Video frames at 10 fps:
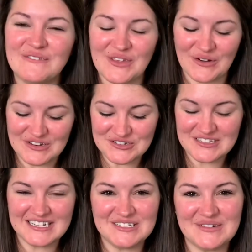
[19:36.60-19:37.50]
you're interested
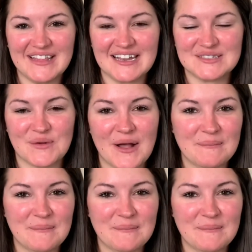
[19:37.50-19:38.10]
in doing that as well.